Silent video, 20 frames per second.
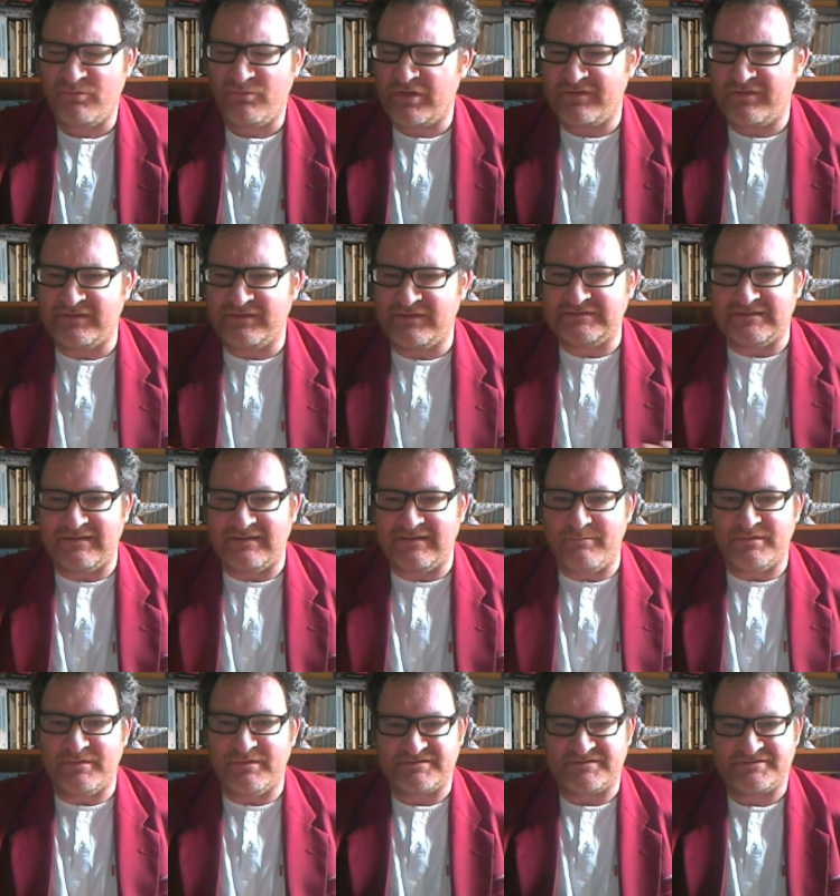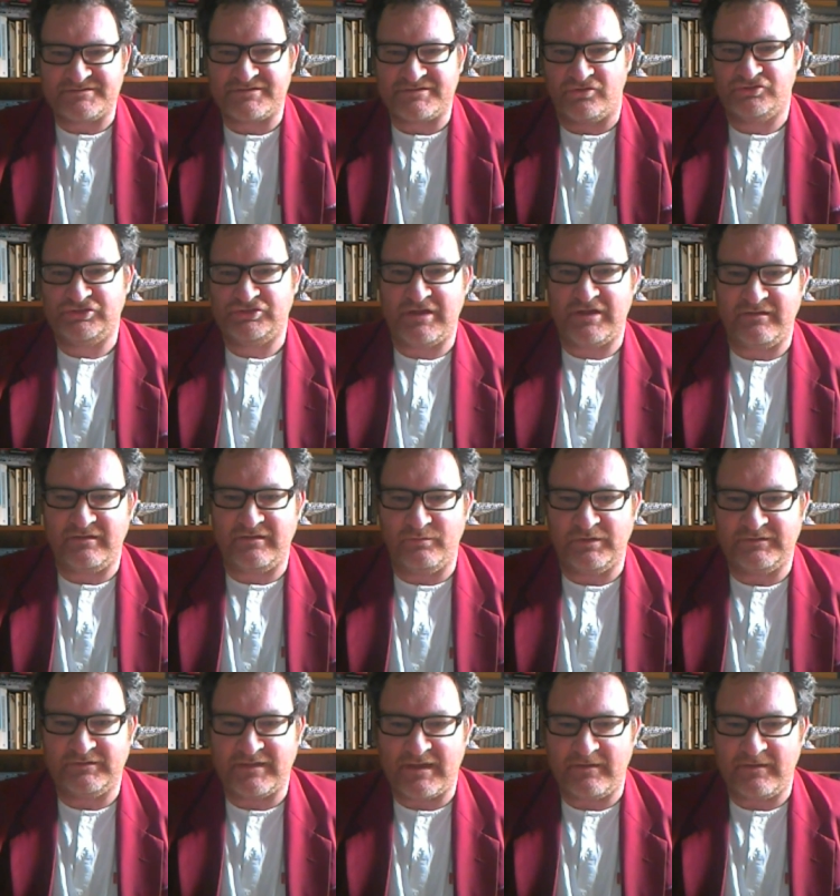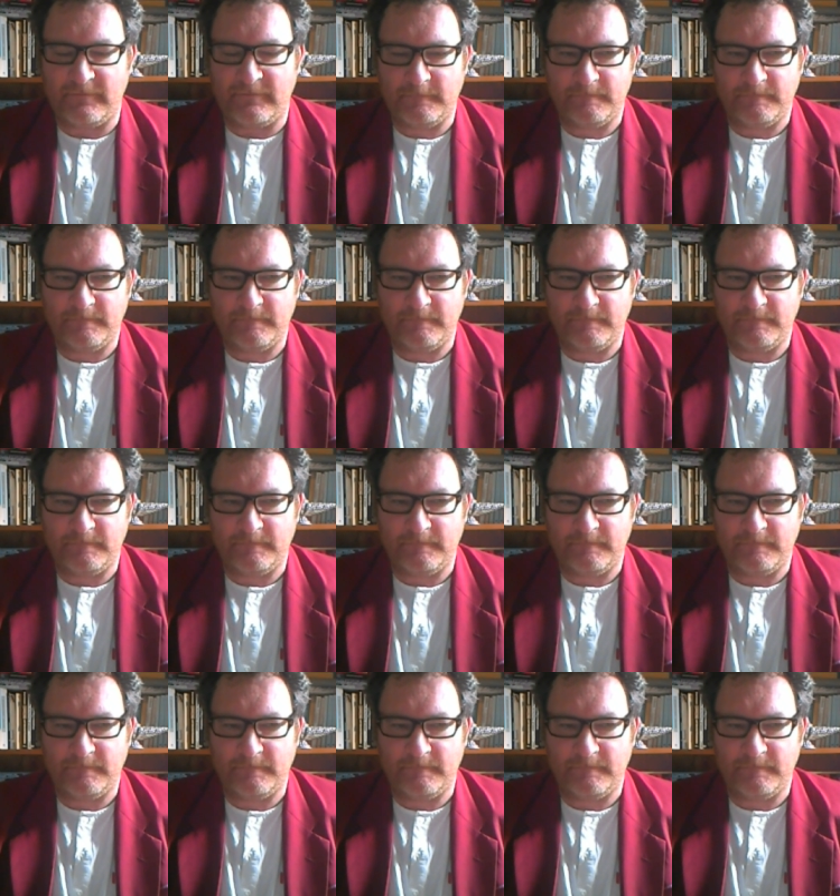What are the dilemmas associated with that?